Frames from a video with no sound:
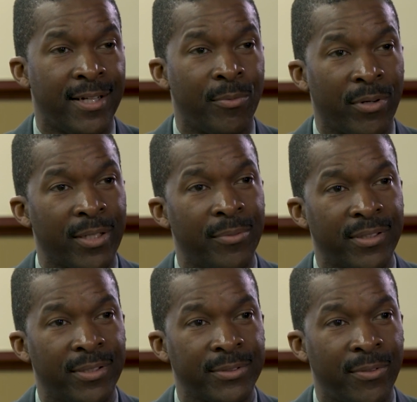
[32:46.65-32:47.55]
working
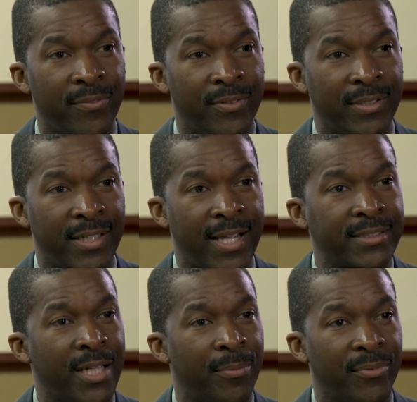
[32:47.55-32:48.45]
with us over the
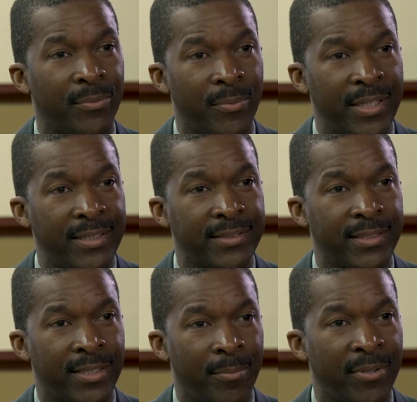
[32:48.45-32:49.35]
last couple of weeks
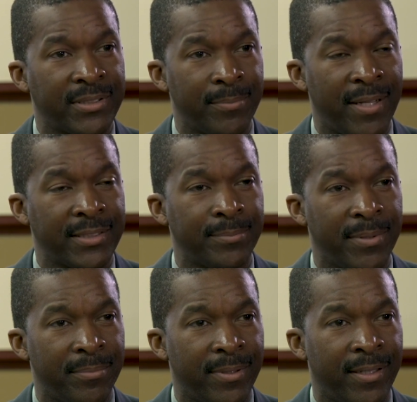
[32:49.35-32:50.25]
in our emergency
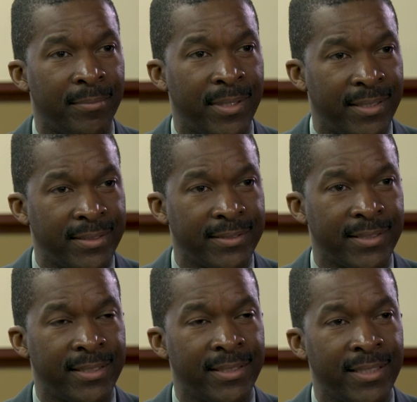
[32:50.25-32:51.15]
management meetings
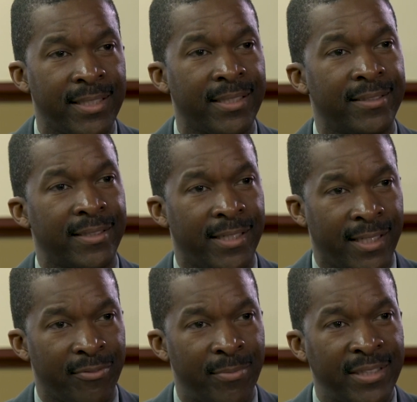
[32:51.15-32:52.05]
and getting
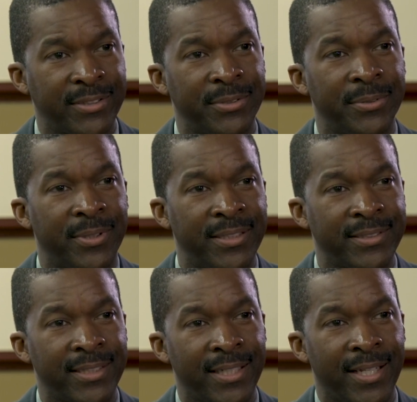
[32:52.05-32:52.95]
information to us.